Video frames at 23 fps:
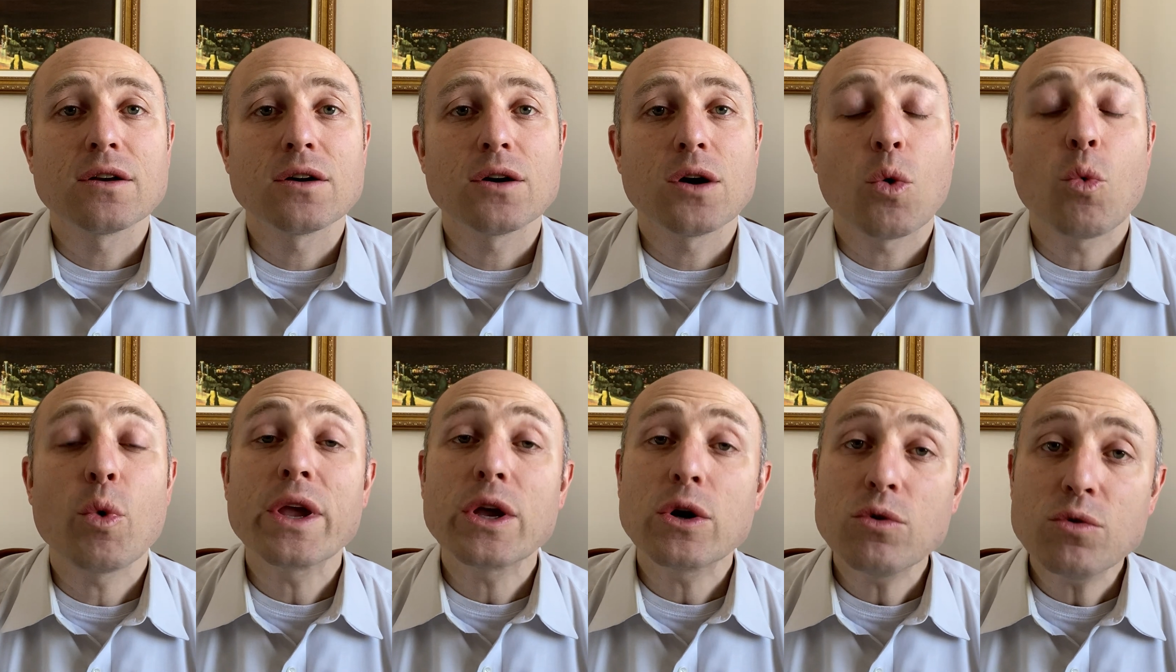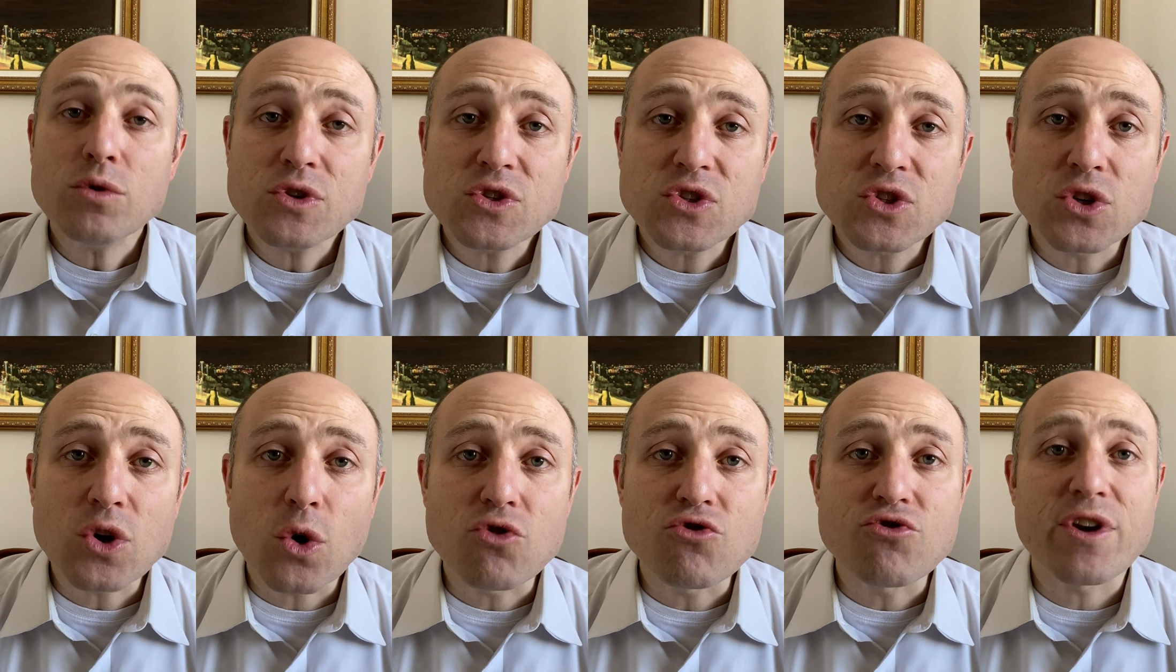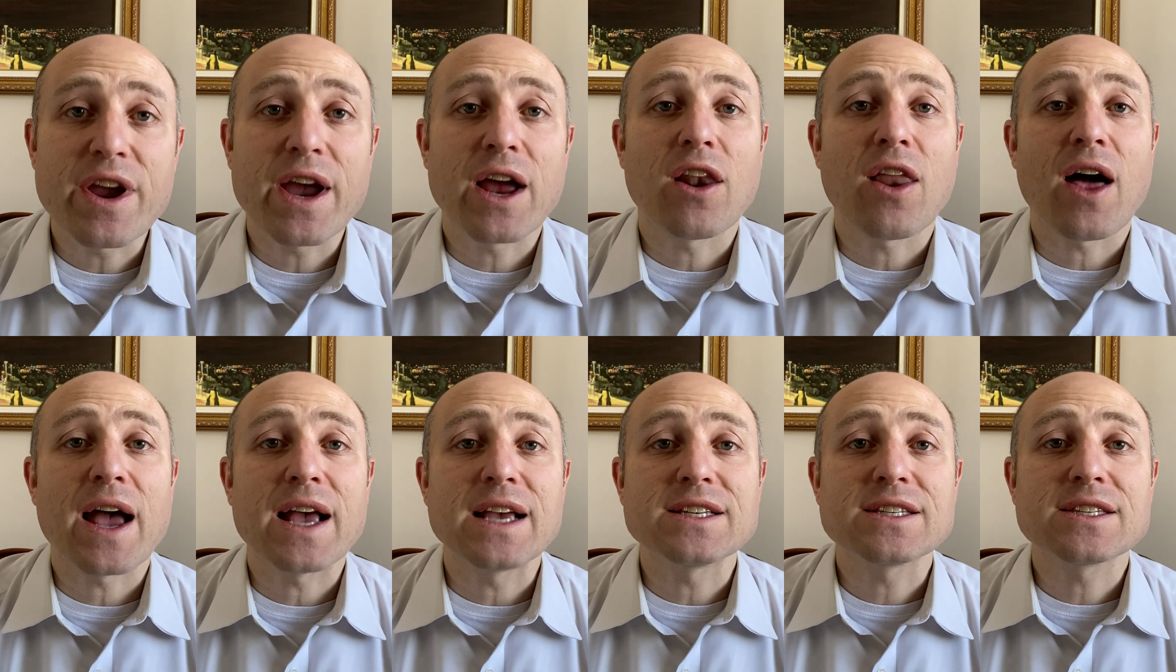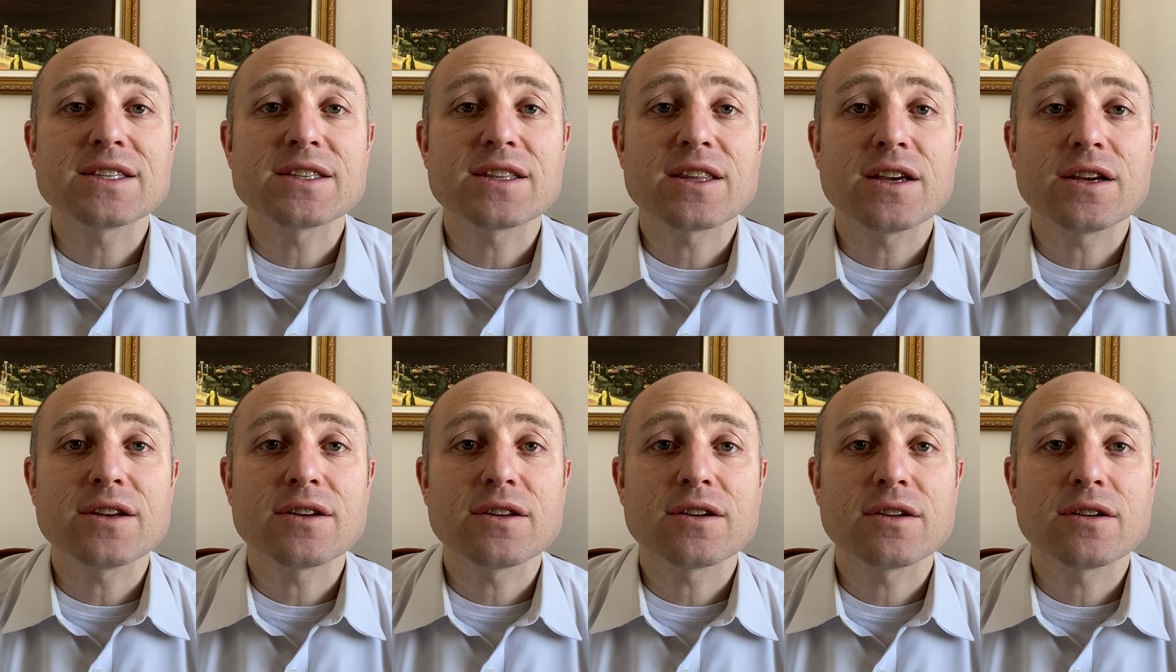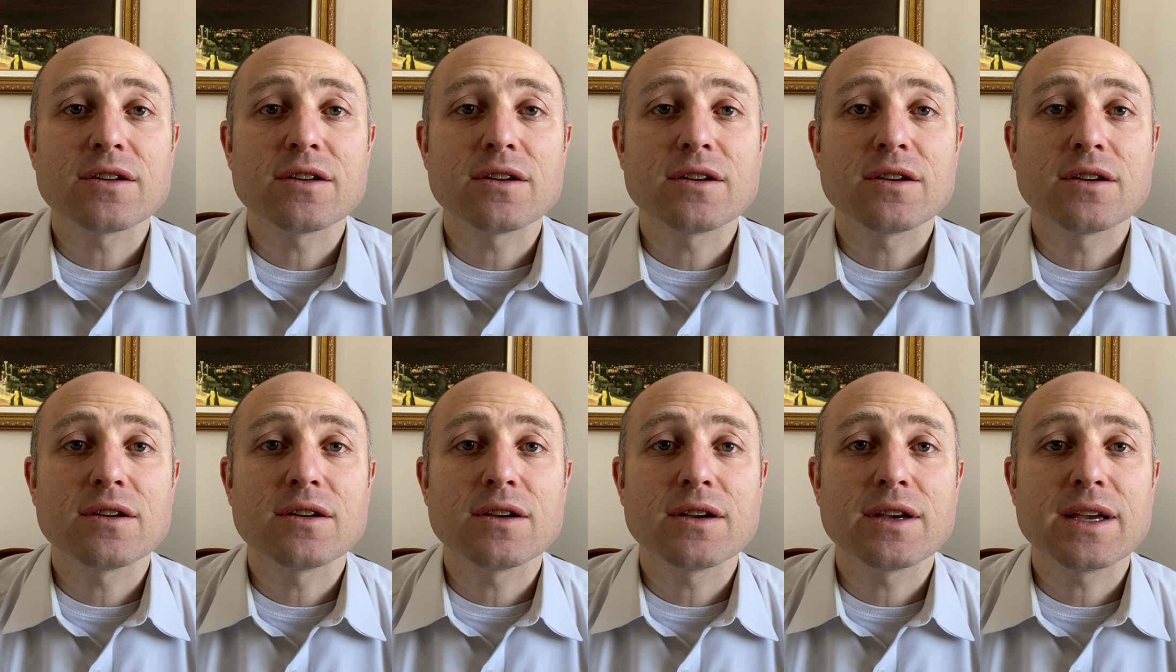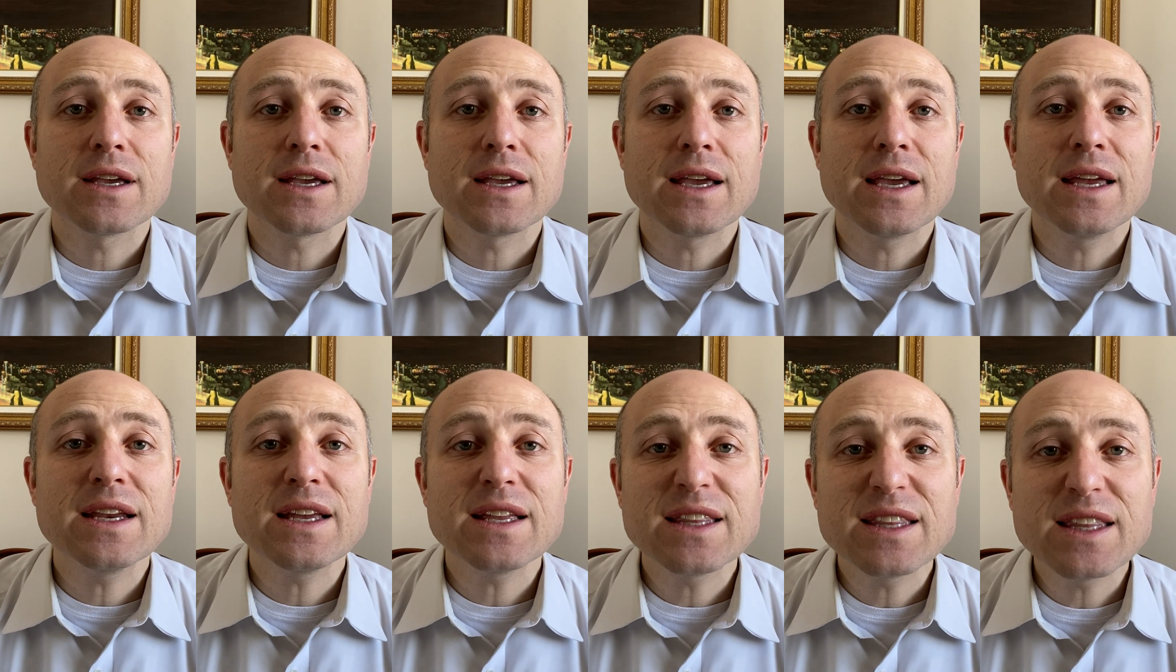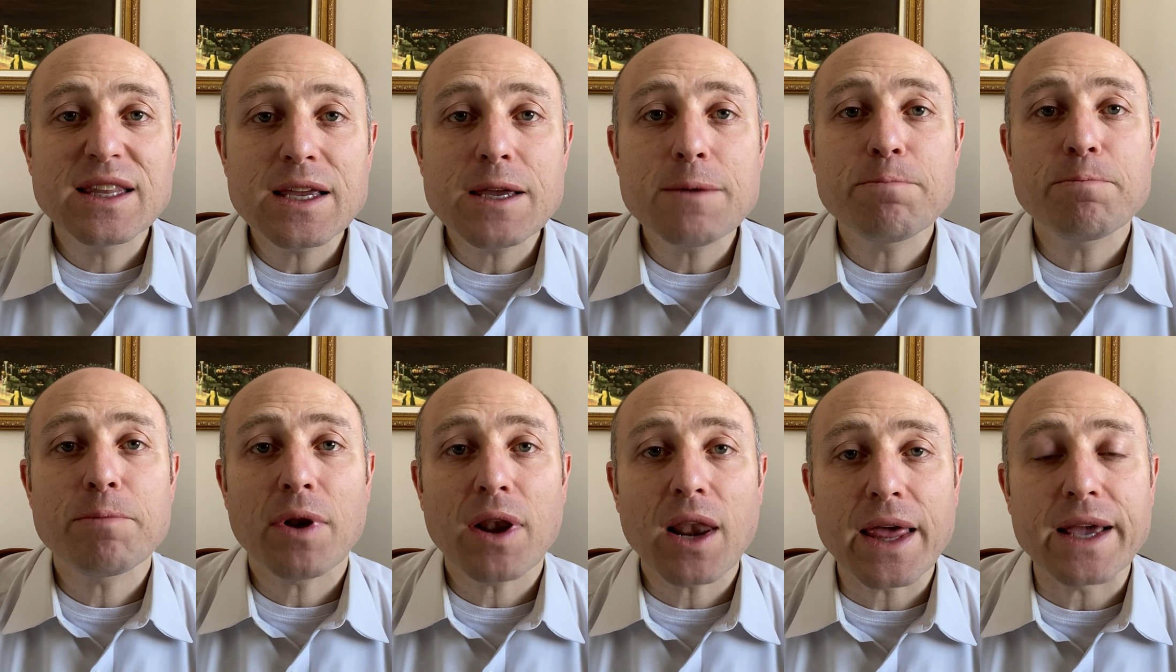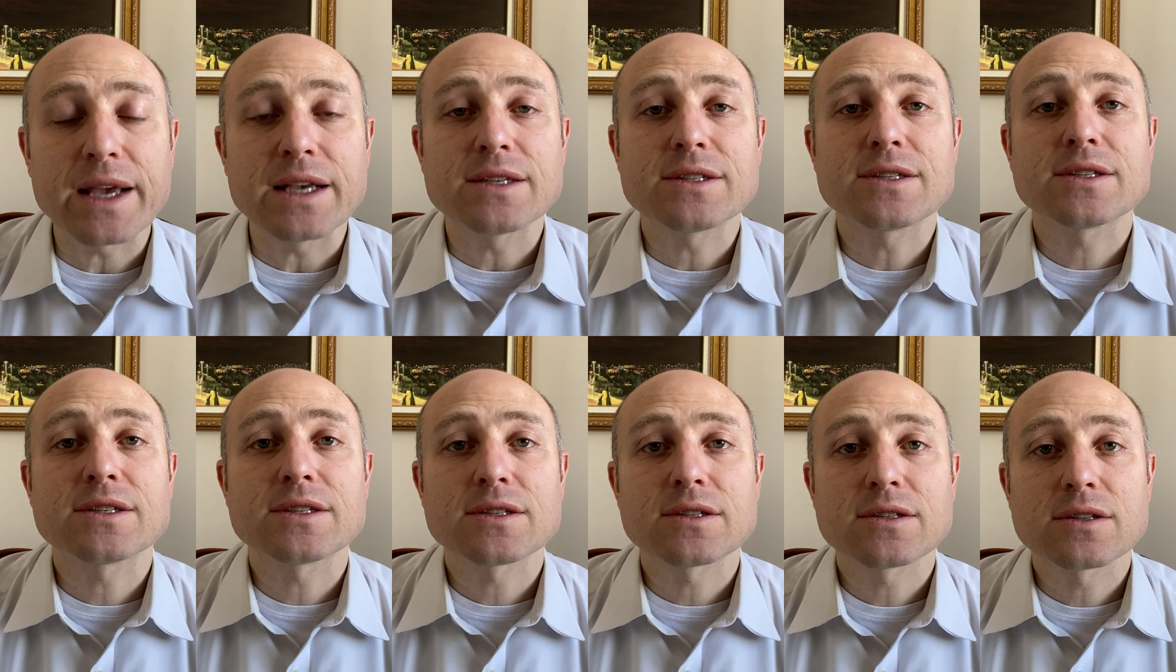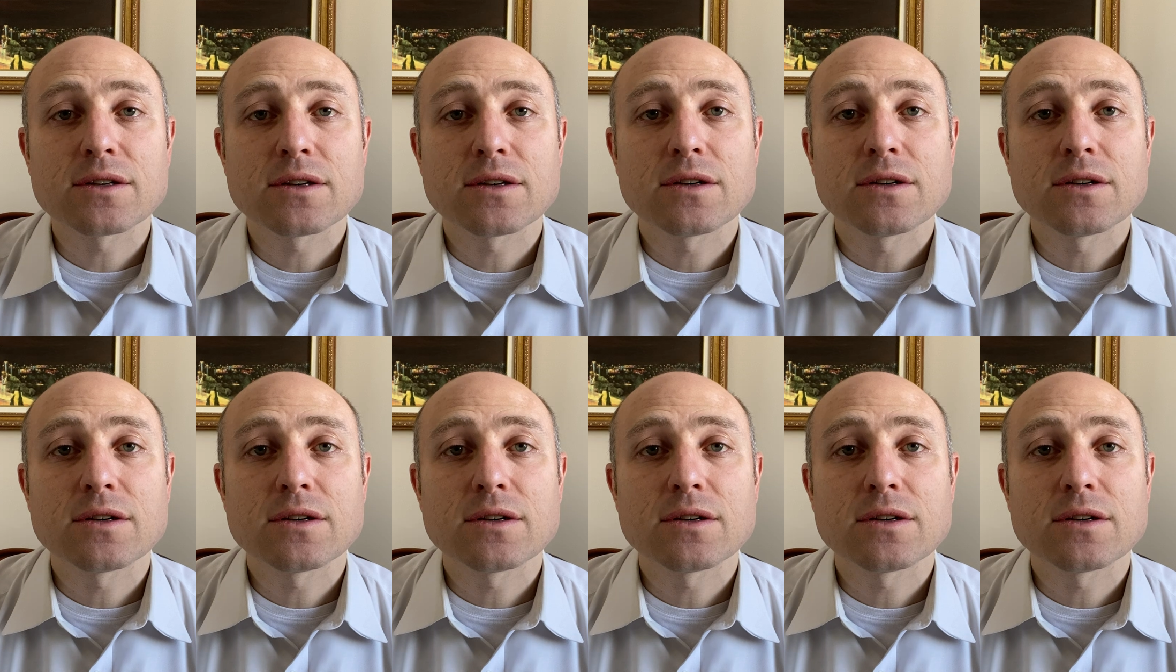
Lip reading: We also realize that in a deep place,